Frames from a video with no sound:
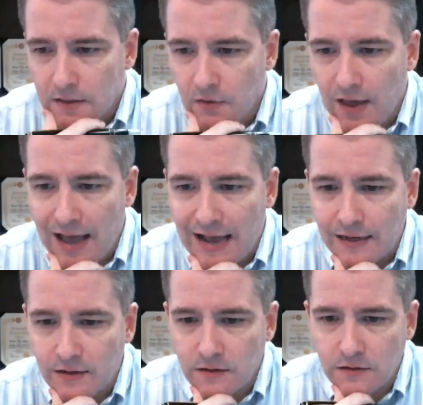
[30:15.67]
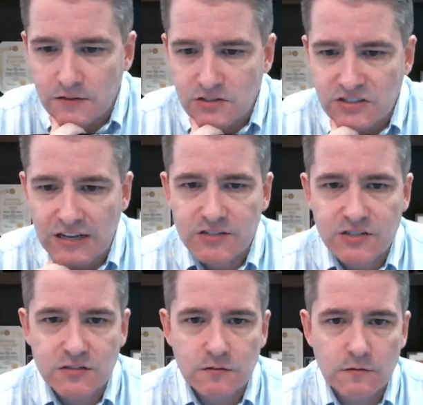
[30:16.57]
that
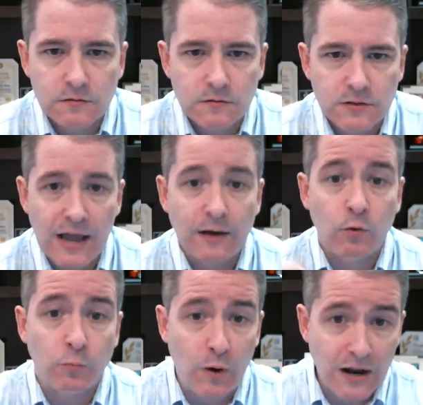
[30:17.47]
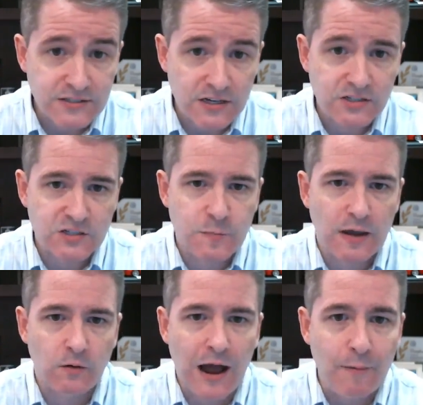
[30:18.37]
since the iEnroll process has
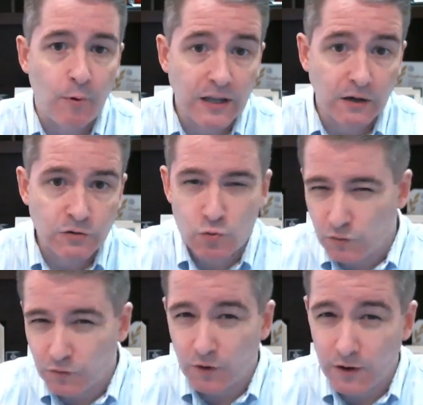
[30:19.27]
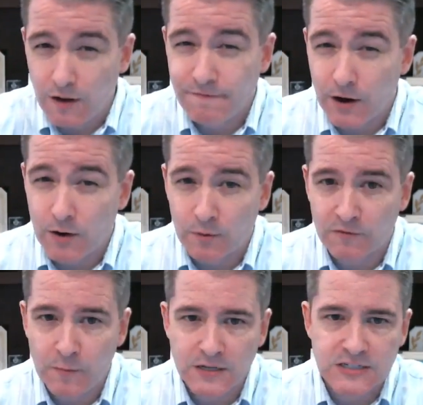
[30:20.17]
been operating in your school for a fair number
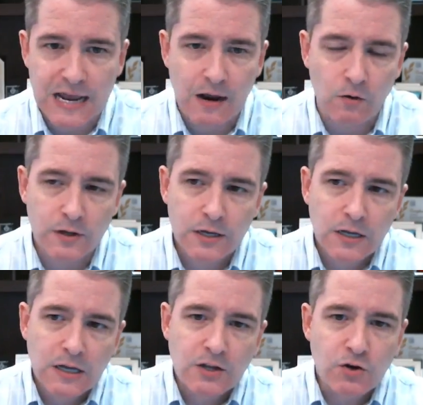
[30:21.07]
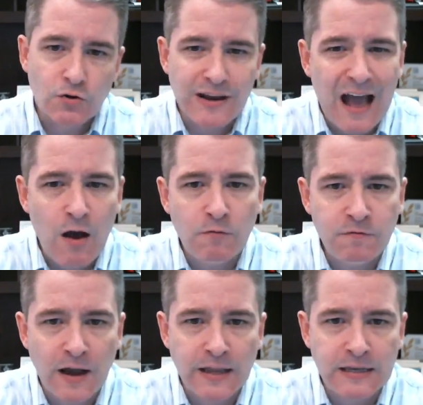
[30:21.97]
of months now, you're now
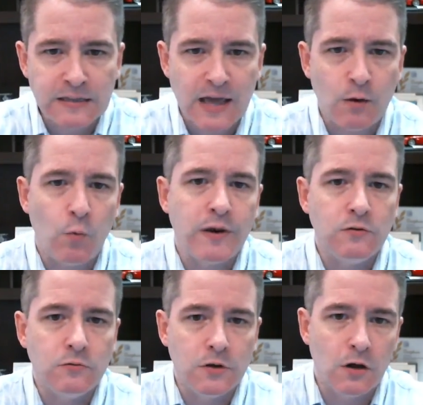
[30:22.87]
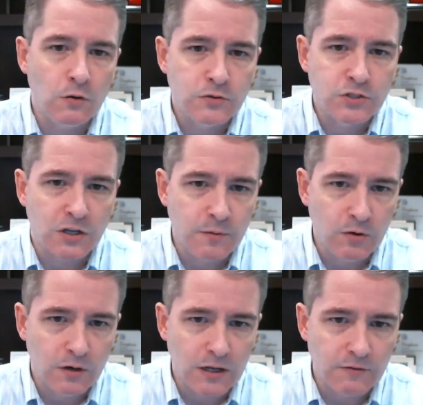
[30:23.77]
finding that when you go to
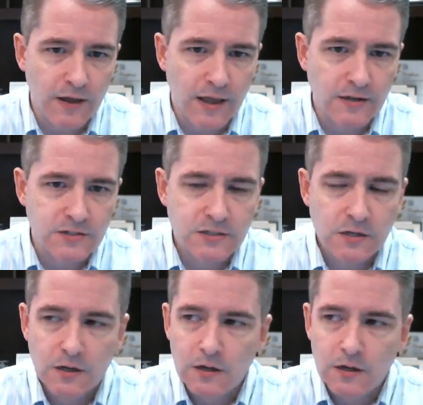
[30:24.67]
community events,